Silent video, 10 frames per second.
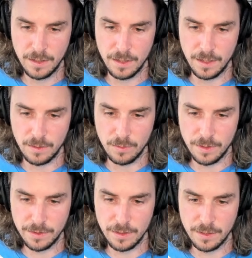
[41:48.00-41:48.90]
I want
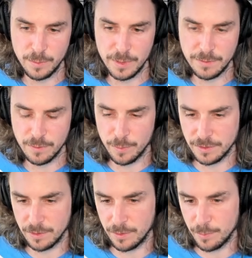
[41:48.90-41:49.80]
the arguments for
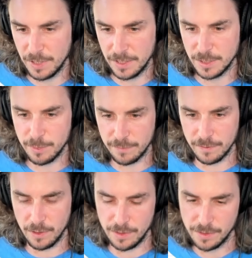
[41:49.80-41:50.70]
persona B to be
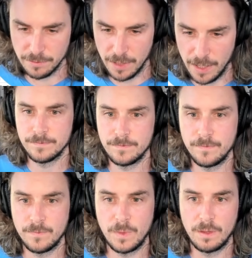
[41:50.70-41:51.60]
floated to the right.
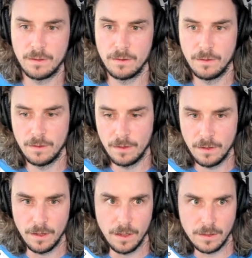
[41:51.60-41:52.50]

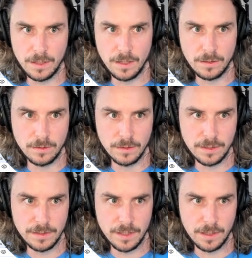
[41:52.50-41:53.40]
Okay, cool.
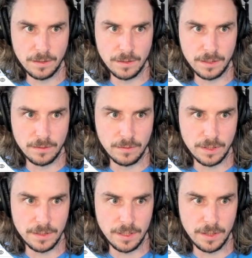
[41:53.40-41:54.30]
Let's take a look at what
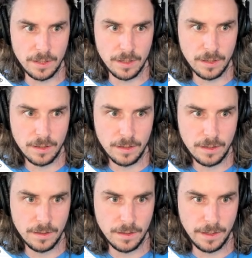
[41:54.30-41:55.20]
it did here.
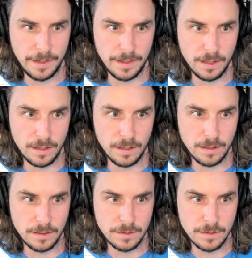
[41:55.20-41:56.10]

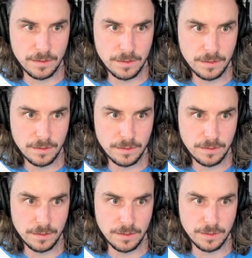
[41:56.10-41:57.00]
And
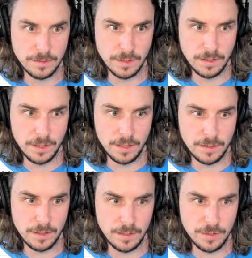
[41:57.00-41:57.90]
it's really not a
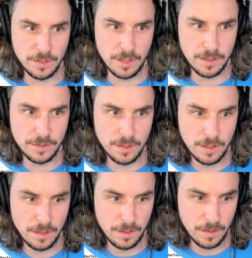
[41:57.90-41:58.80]
ton of change.
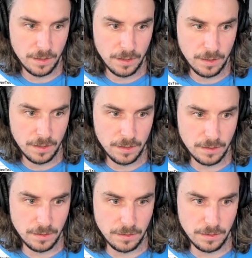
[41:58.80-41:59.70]

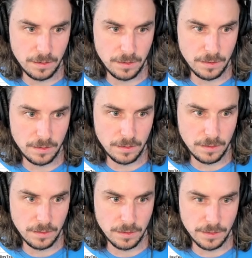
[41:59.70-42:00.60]

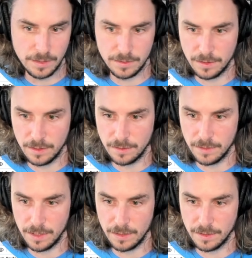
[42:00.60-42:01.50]
Text align
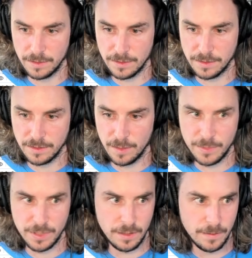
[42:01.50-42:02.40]
right. Let's accept
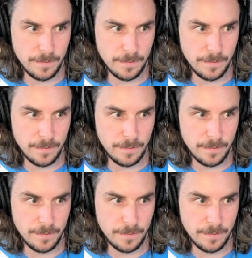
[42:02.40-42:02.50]
it.